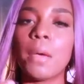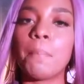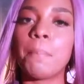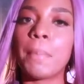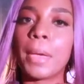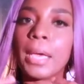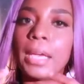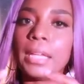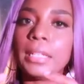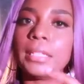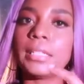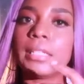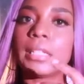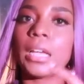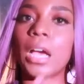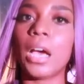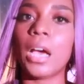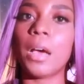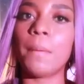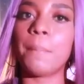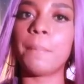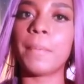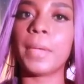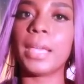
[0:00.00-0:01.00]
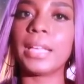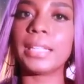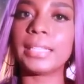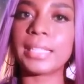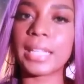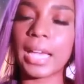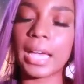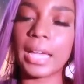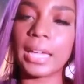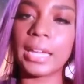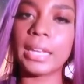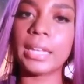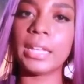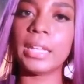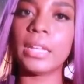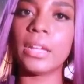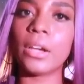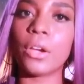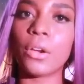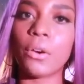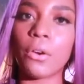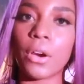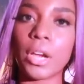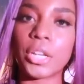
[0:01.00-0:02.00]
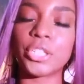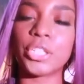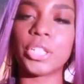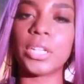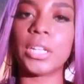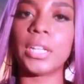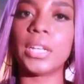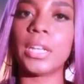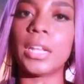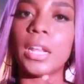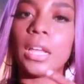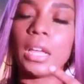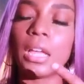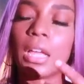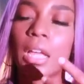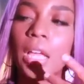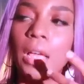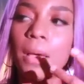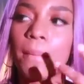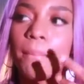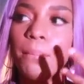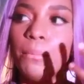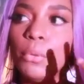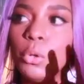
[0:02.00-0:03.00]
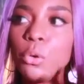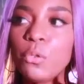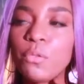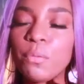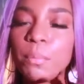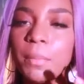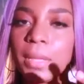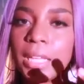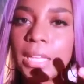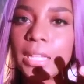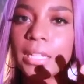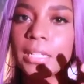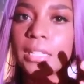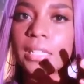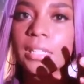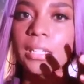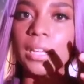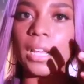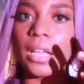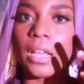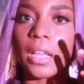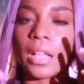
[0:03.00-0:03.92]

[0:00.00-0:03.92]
pent up anxiety, aggression, movement,